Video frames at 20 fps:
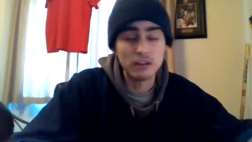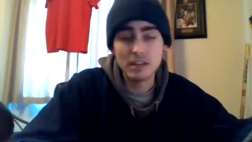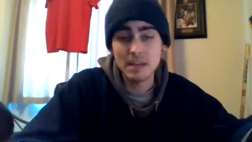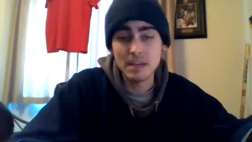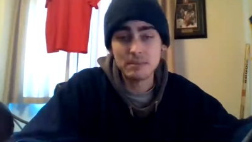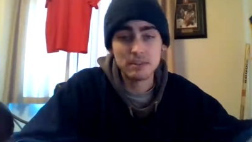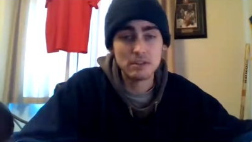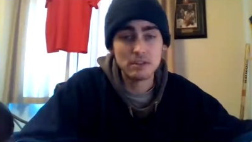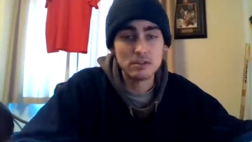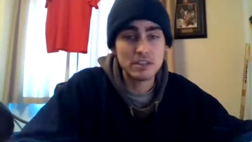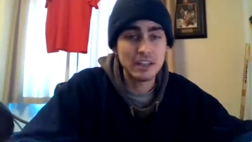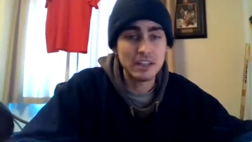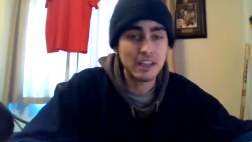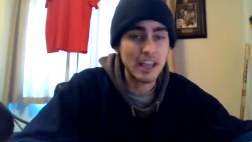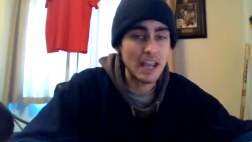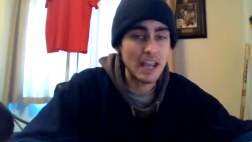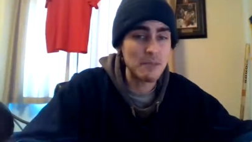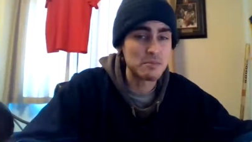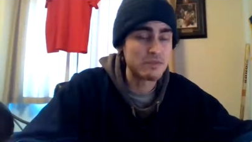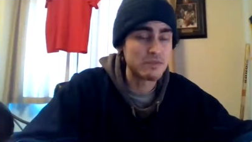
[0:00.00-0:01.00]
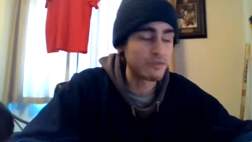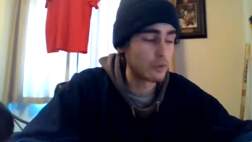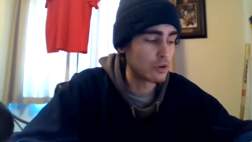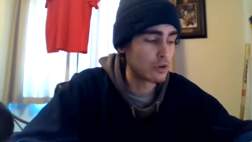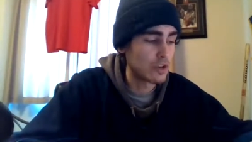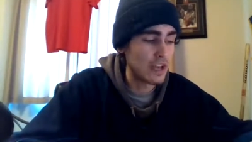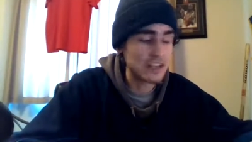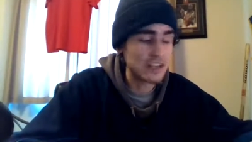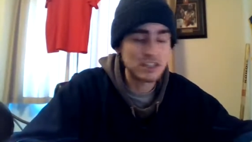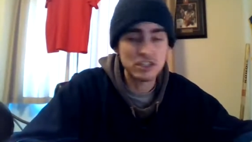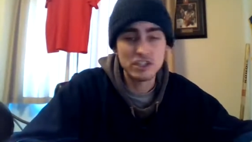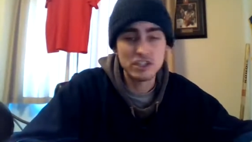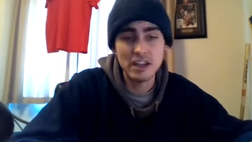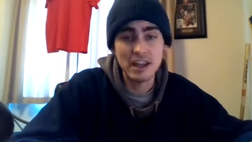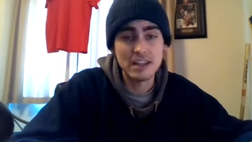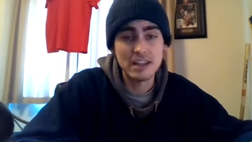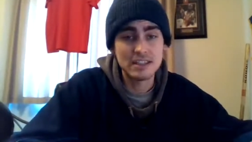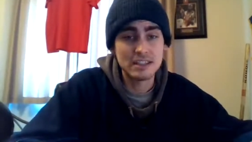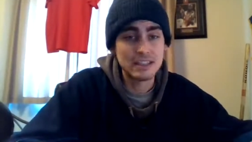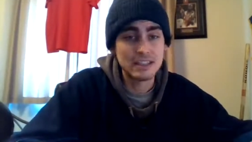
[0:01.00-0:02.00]
keeps losing games. Florida has a
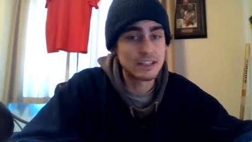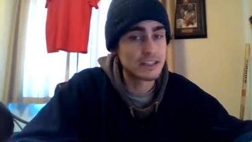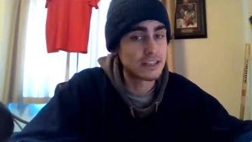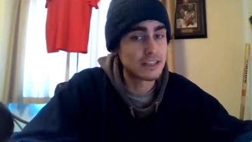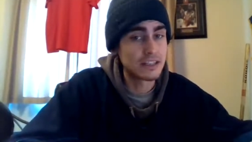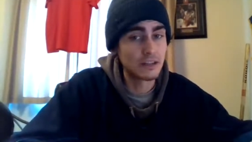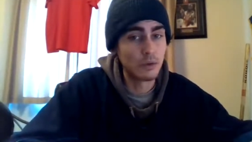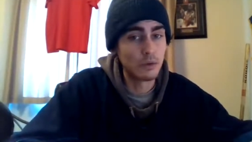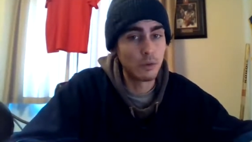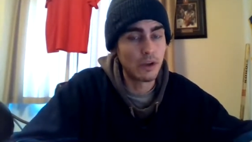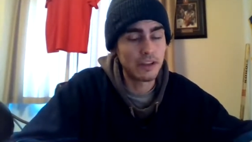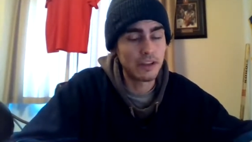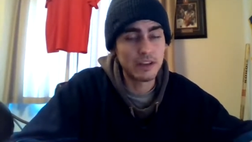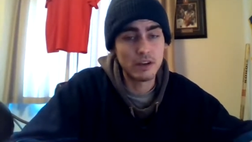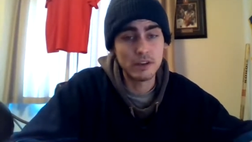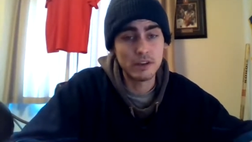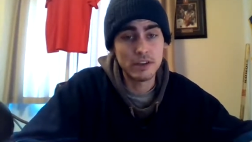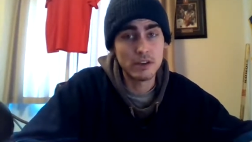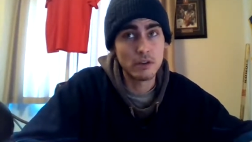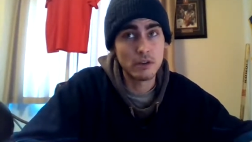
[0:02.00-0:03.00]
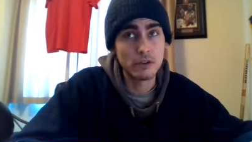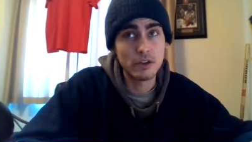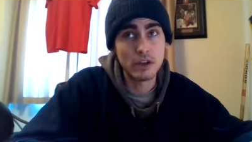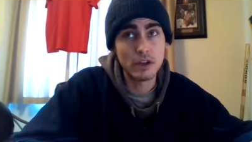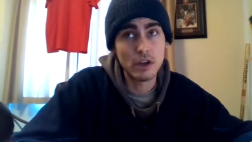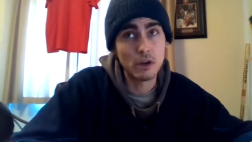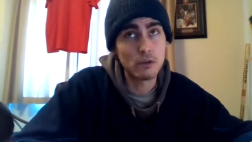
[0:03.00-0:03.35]
chance to still, the